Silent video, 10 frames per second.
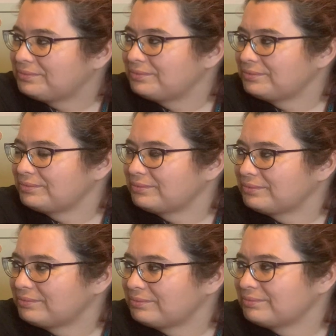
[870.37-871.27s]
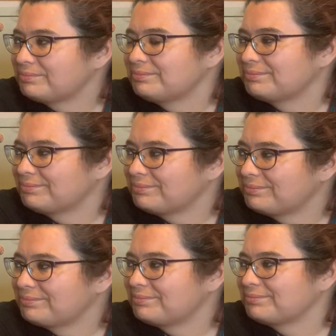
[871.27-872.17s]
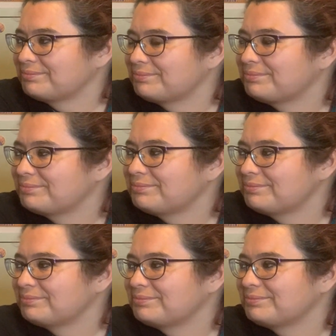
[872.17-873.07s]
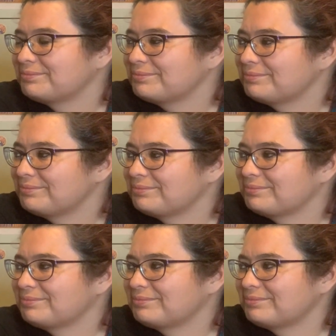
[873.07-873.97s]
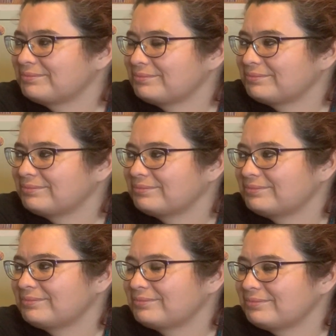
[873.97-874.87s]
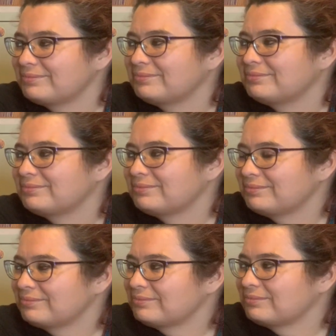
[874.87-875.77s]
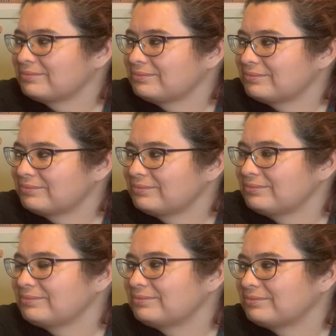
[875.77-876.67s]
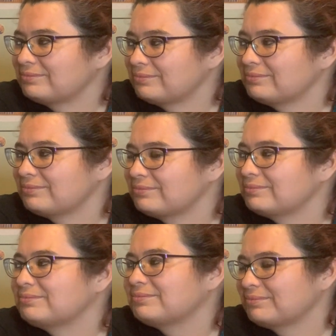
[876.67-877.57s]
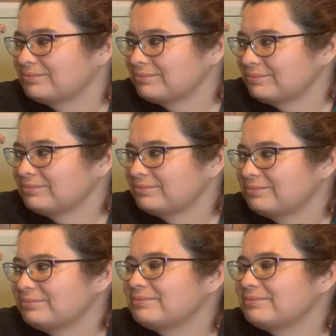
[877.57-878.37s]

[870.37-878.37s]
[no speech]